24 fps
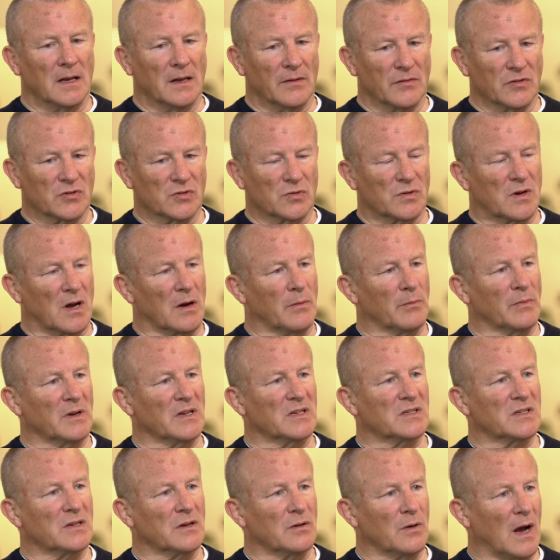individual
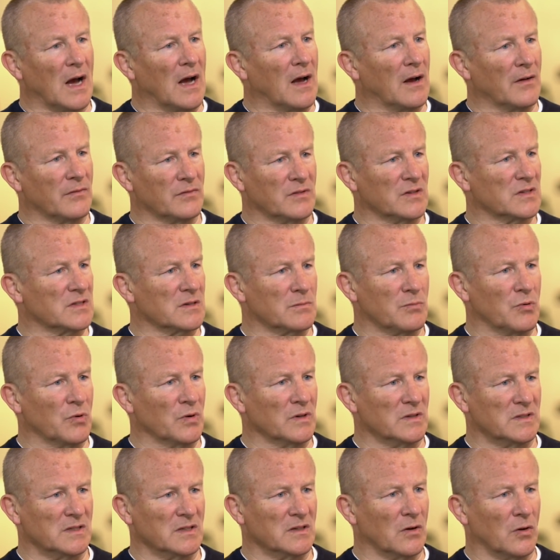companies who have
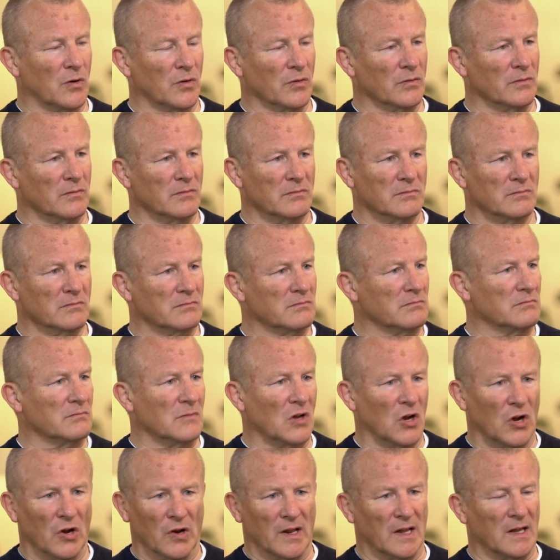disappointed on
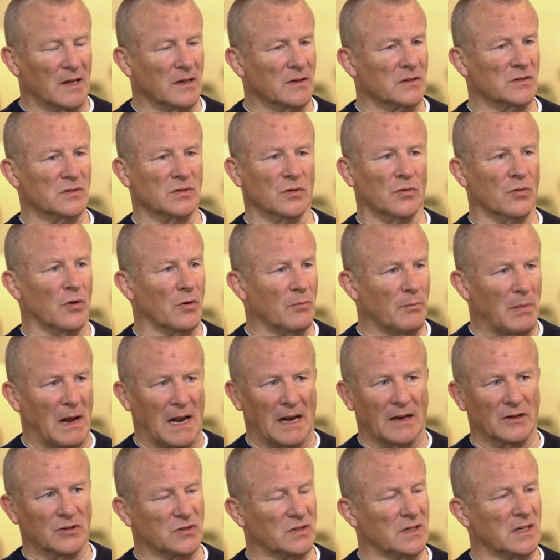earnings or on
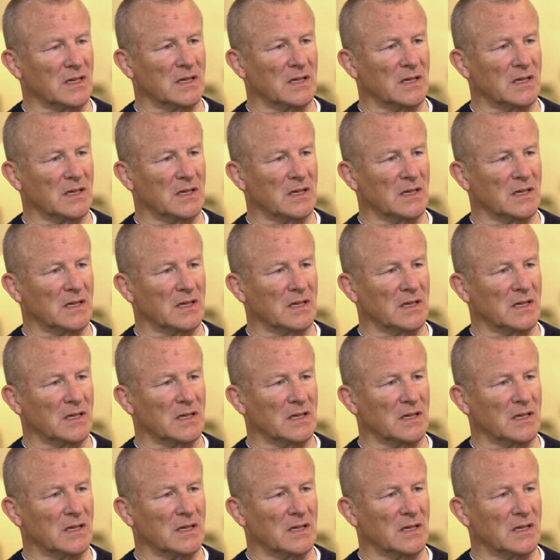balance